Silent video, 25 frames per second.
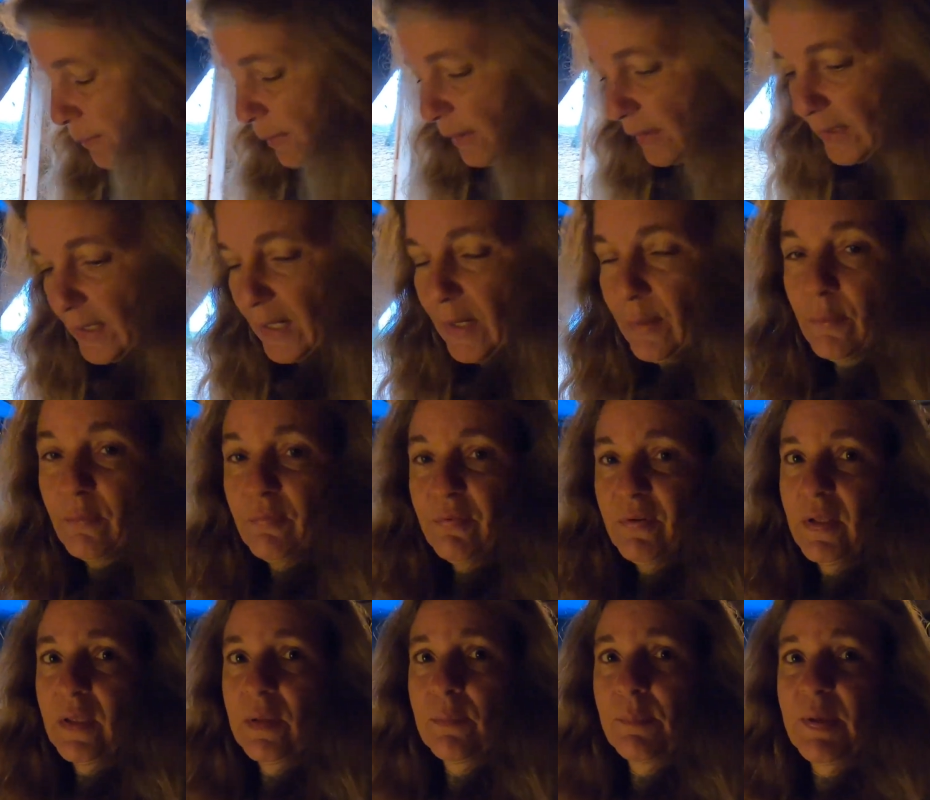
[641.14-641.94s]
no matter how we're
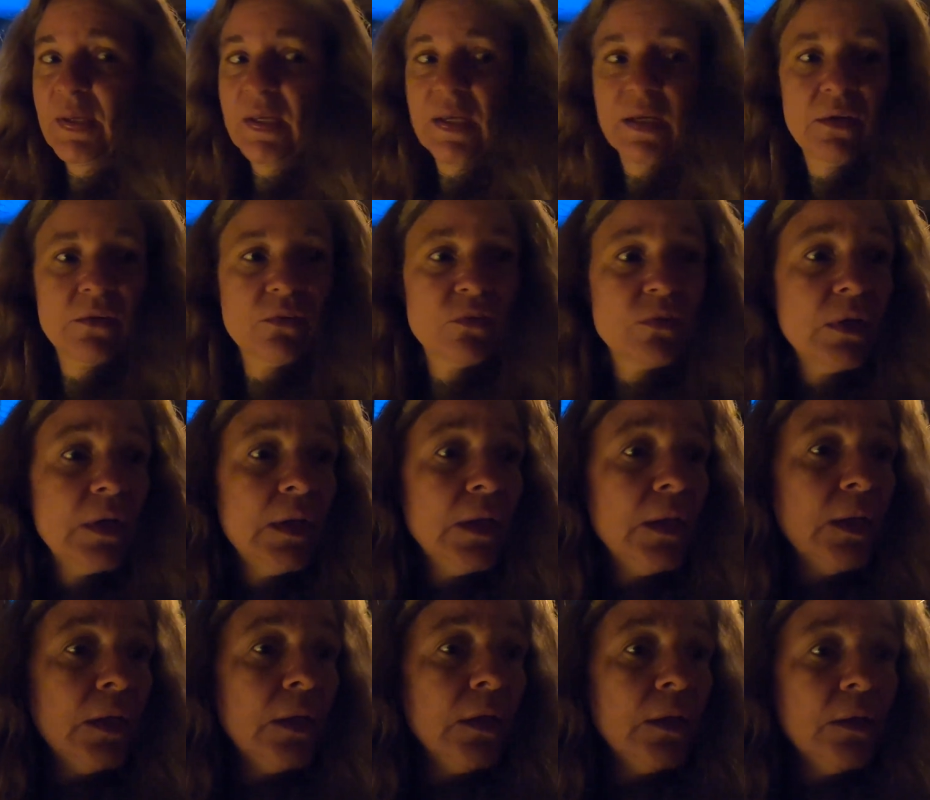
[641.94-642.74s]
feeling, because
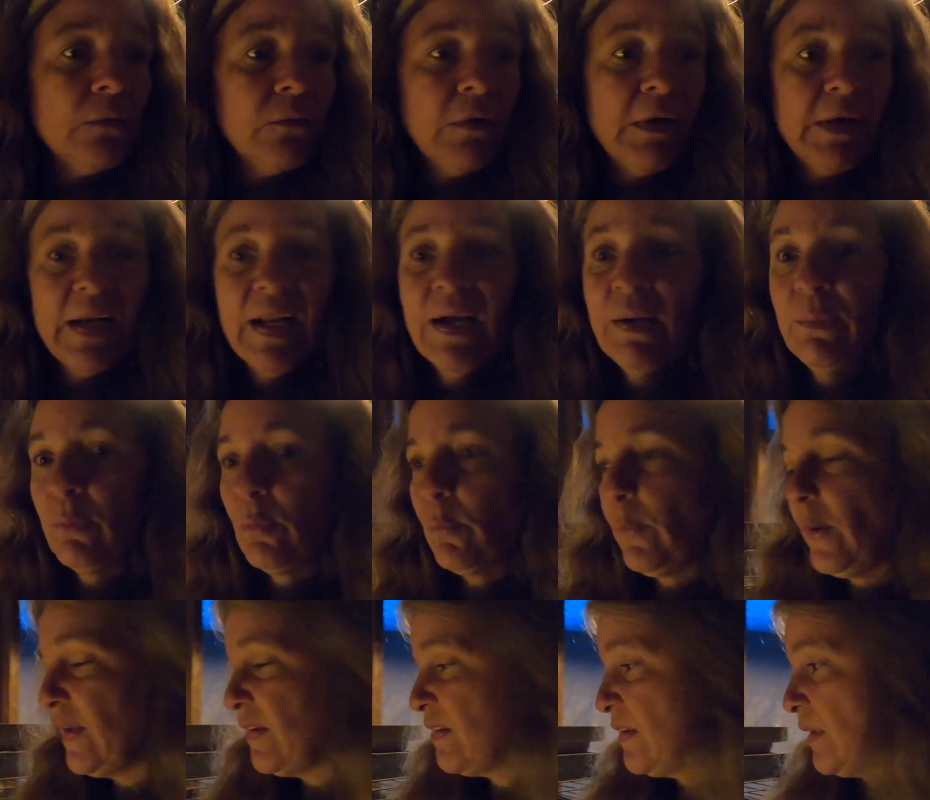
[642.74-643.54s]
right now
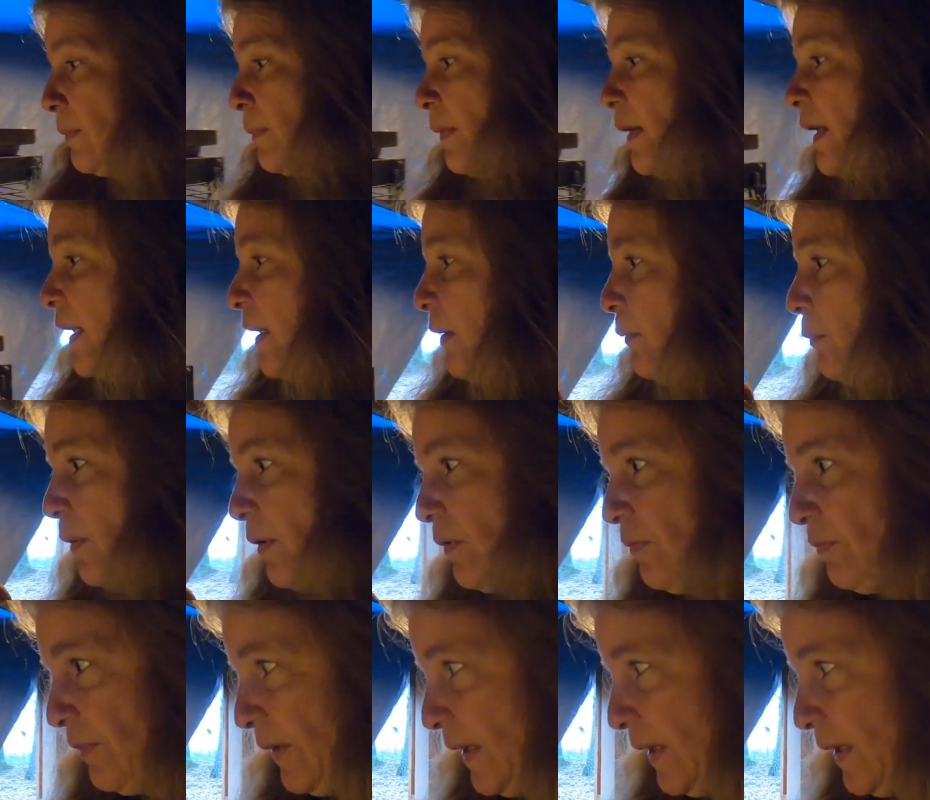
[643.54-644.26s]
we're wasting money. We're